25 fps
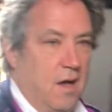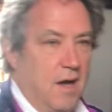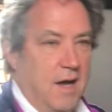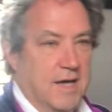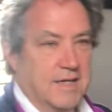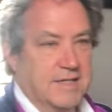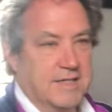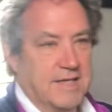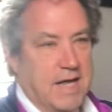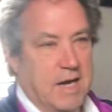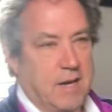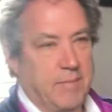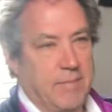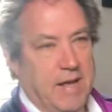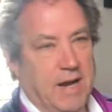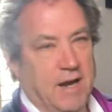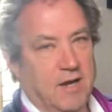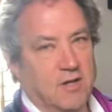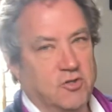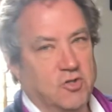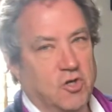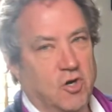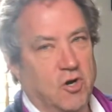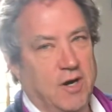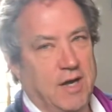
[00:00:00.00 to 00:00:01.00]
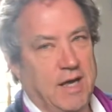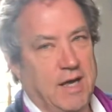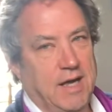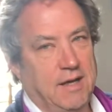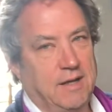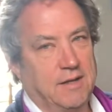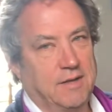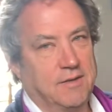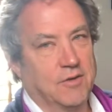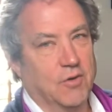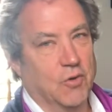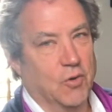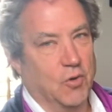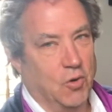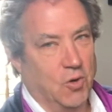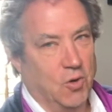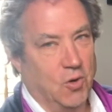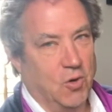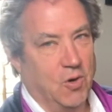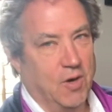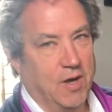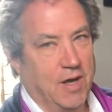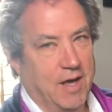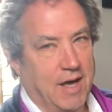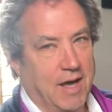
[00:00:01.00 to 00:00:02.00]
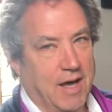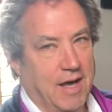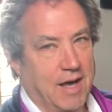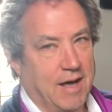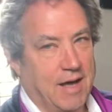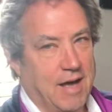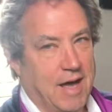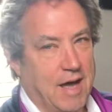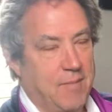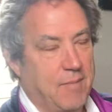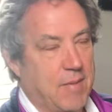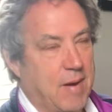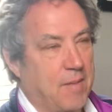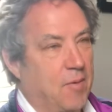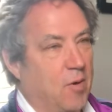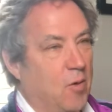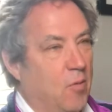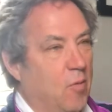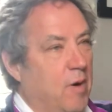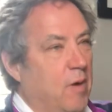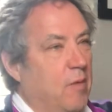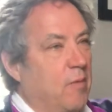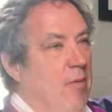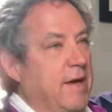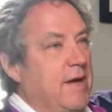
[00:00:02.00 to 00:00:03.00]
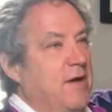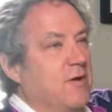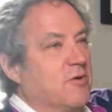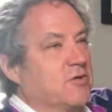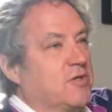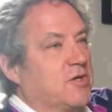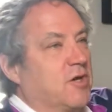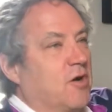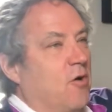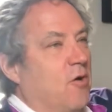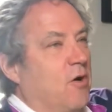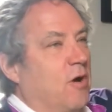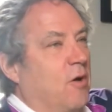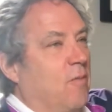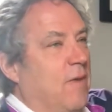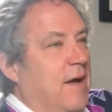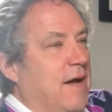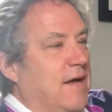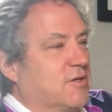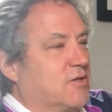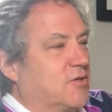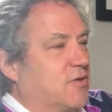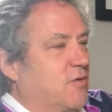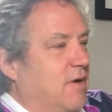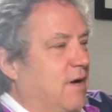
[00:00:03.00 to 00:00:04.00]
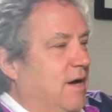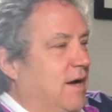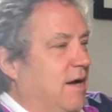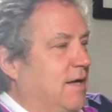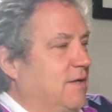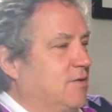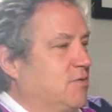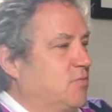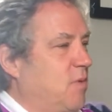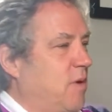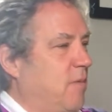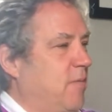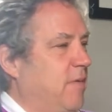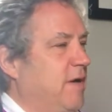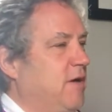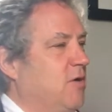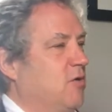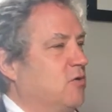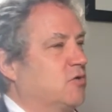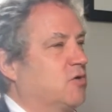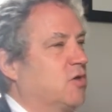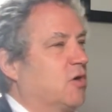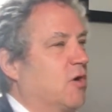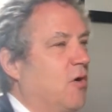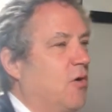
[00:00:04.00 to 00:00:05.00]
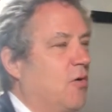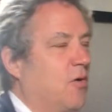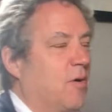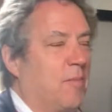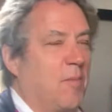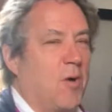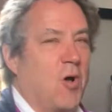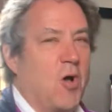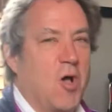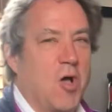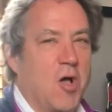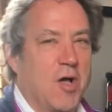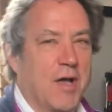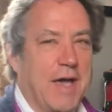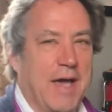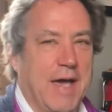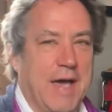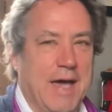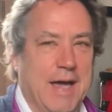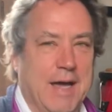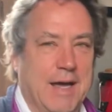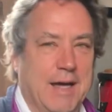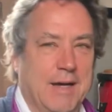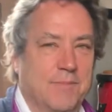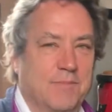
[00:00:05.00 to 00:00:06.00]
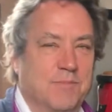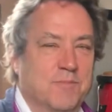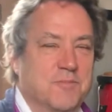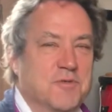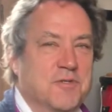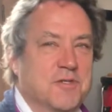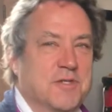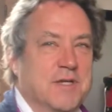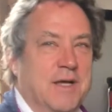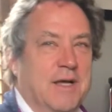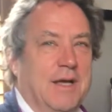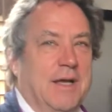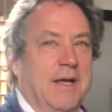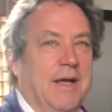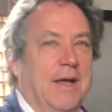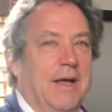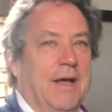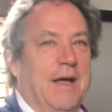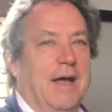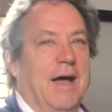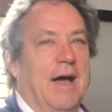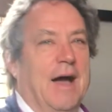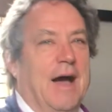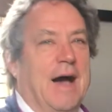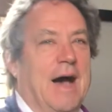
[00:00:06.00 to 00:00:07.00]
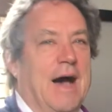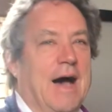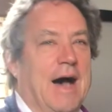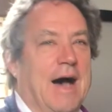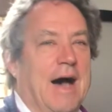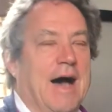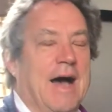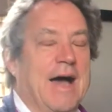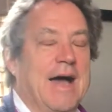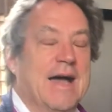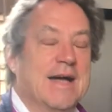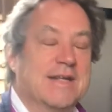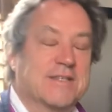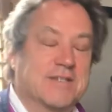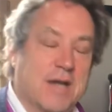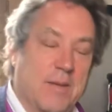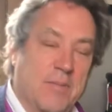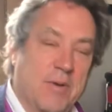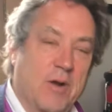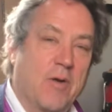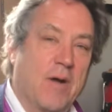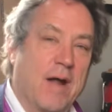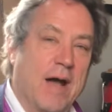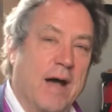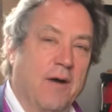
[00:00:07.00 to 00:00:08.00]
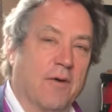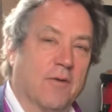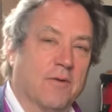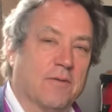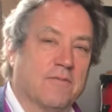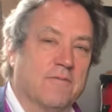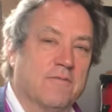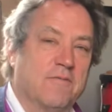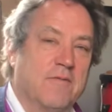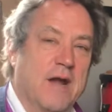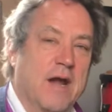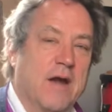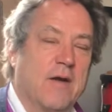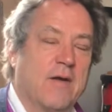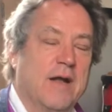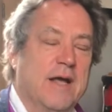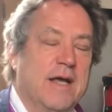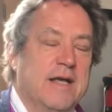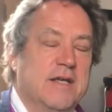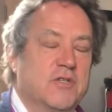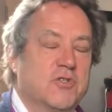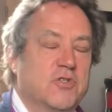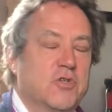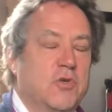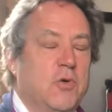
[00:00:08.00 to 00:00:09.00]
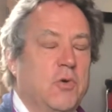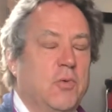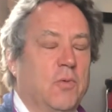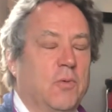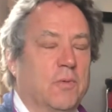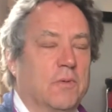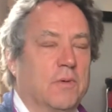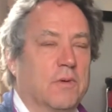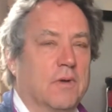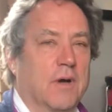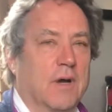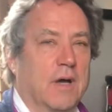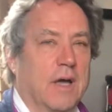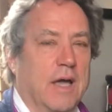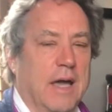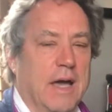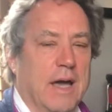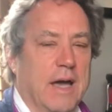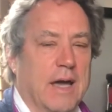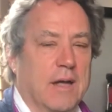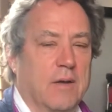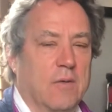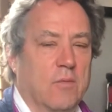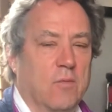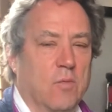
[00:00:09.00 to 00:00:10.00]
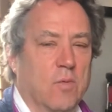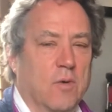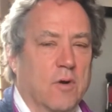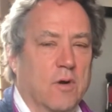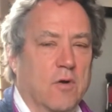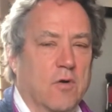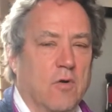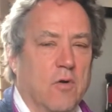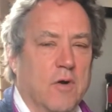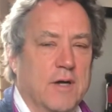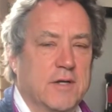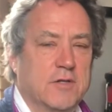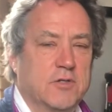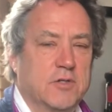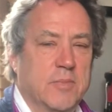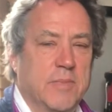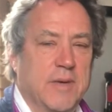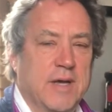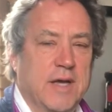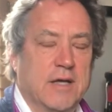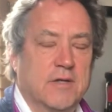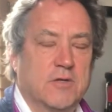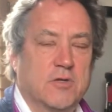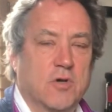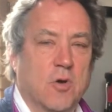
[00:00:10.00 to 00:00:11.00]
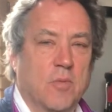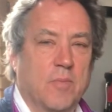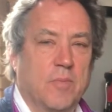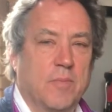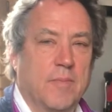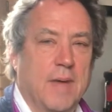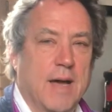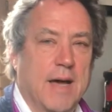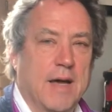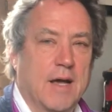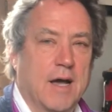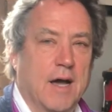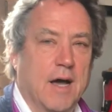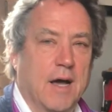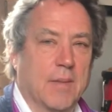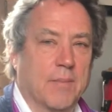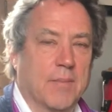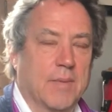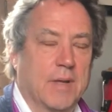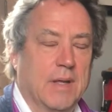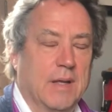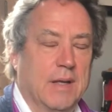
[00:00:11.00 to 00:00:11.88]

sentimental journey? Oh yeah, I remember when we used to go to restaurants, when we used to go to ball games. Uh, it's coming around very soon again. We're going to begin to open back up.